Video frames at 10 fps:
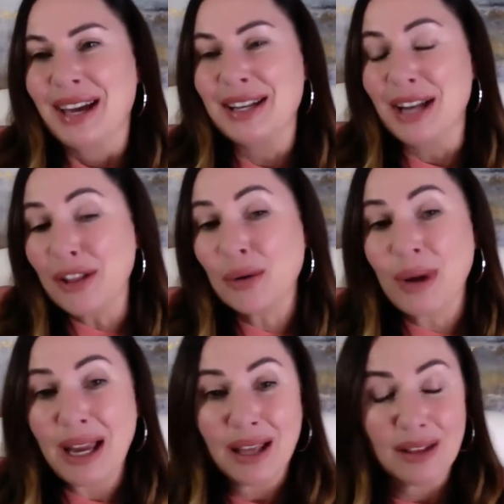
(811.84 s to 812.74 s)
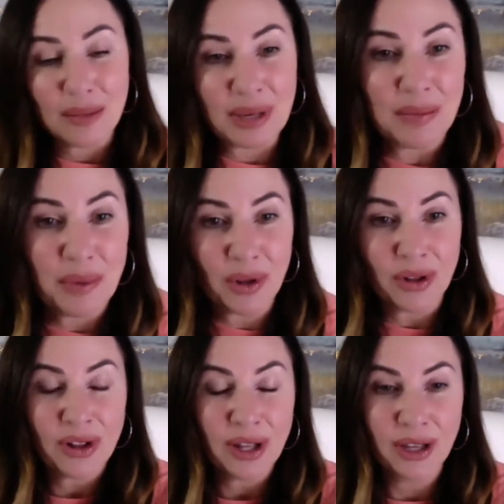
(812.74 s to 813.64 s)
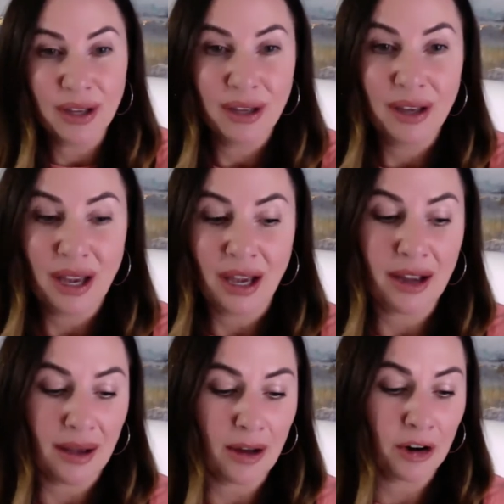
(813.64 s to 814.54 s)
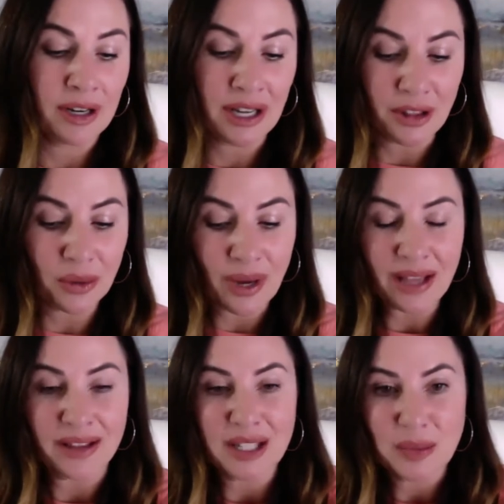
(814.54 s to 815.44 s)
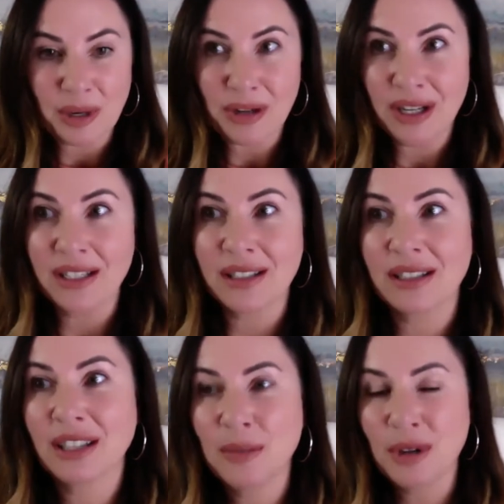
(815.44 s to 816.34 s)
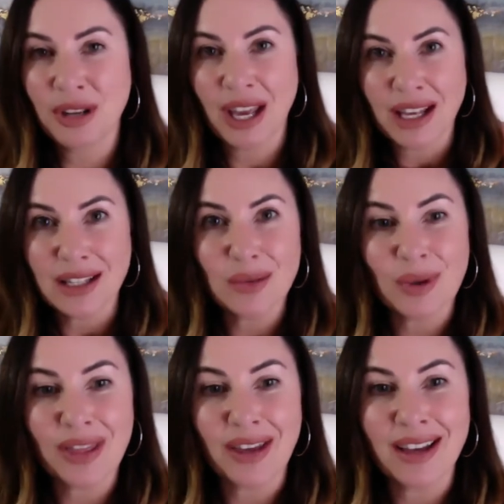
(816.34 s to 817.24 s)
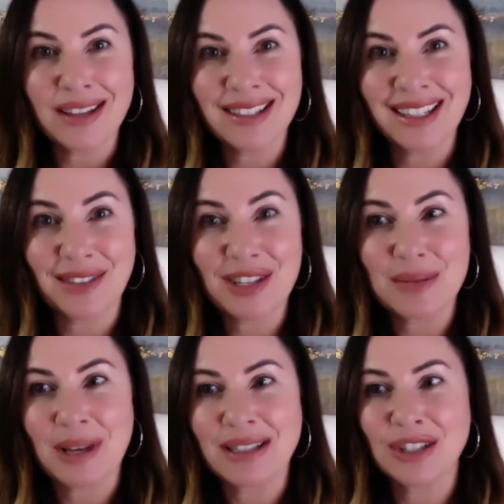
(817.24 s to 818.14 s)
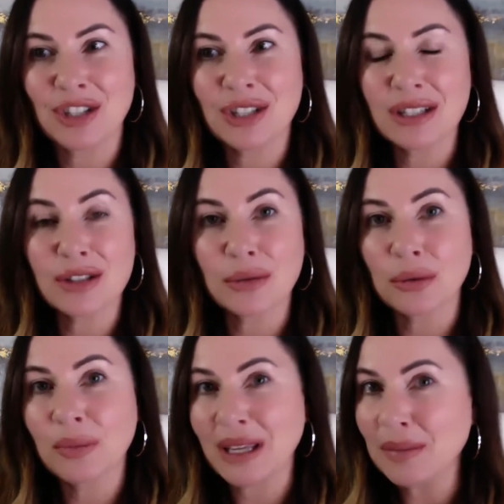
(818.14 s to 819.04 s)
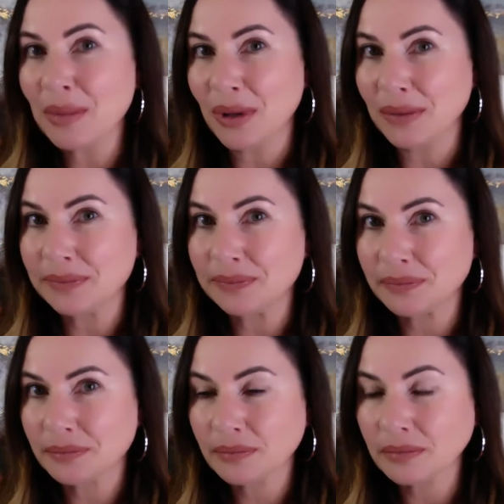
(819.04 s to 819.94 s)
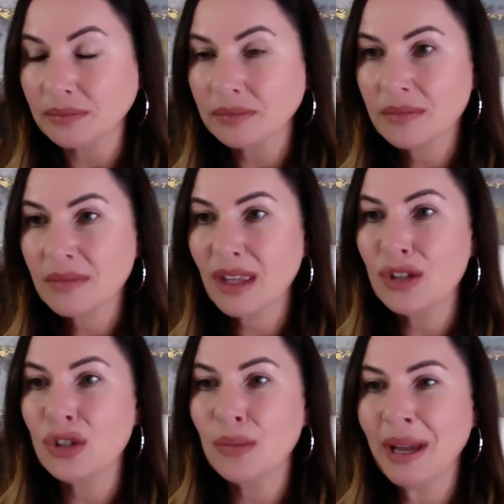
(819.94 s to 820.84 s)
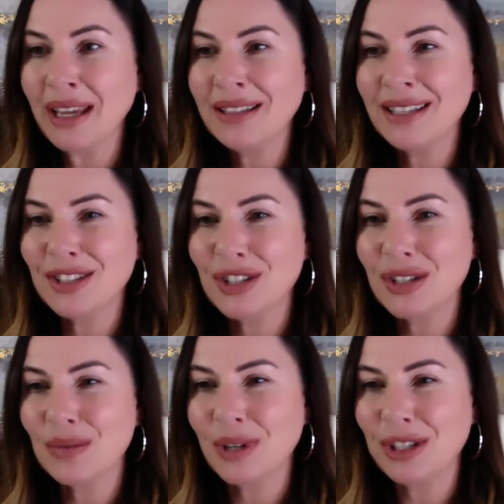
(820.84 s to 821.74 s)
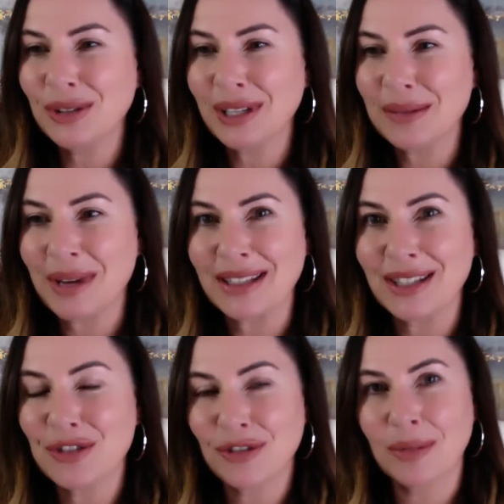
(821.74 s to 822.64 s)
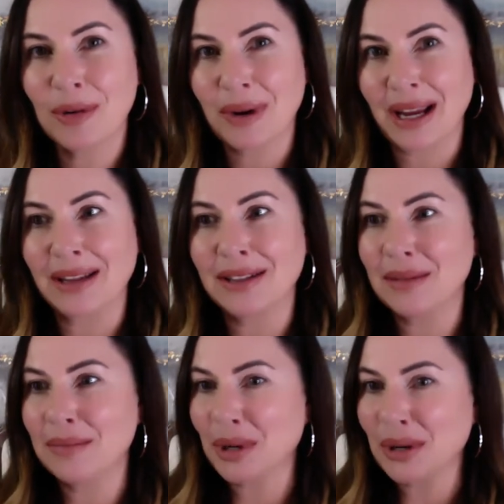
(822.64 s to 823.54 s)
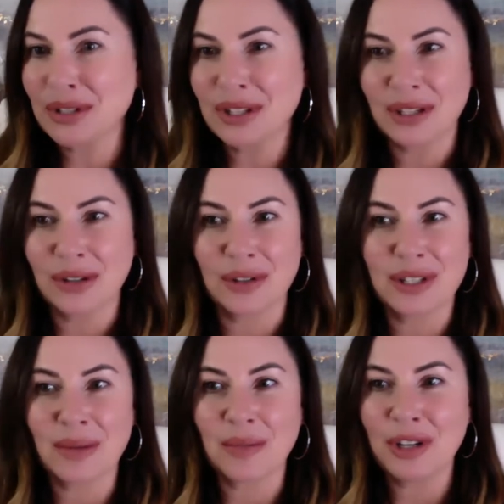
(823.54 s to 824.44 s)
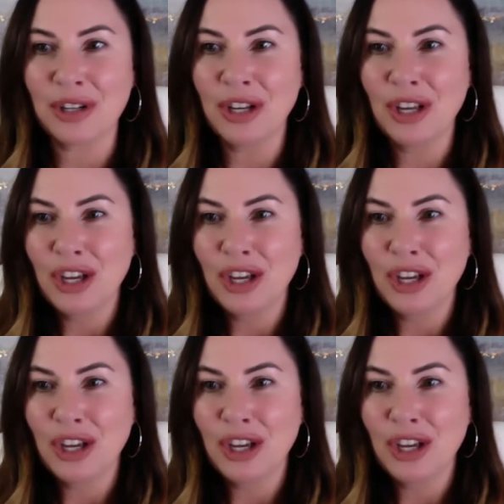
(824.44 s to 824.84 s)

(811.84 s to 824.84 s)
Another way that another way that spirit communicates with us to give us messages is through people. So pay attention when you get a message from a random person or someone